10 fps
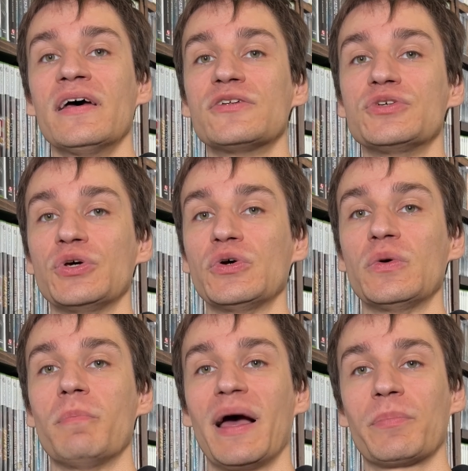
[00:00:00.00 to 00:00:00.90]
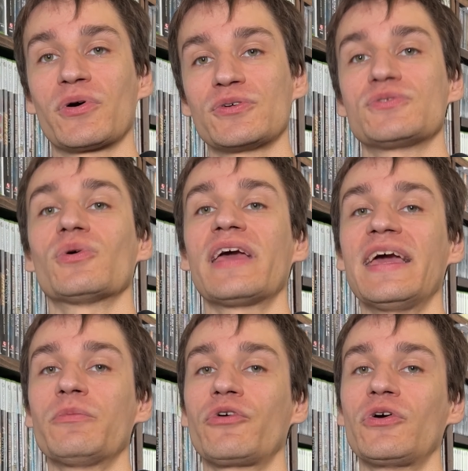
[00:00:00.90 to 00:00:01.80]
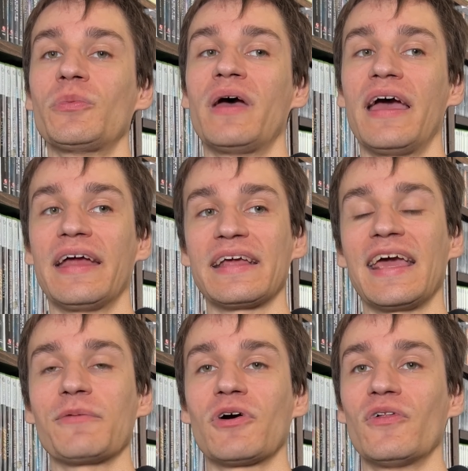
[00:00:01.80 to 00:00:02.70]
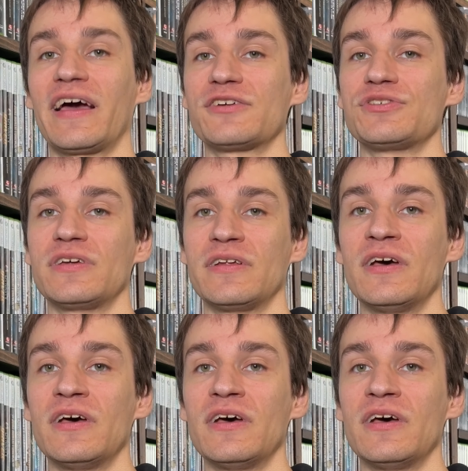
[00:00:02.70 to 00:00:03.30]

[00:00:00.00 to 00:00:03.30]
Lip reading: to my personal game room and game collection.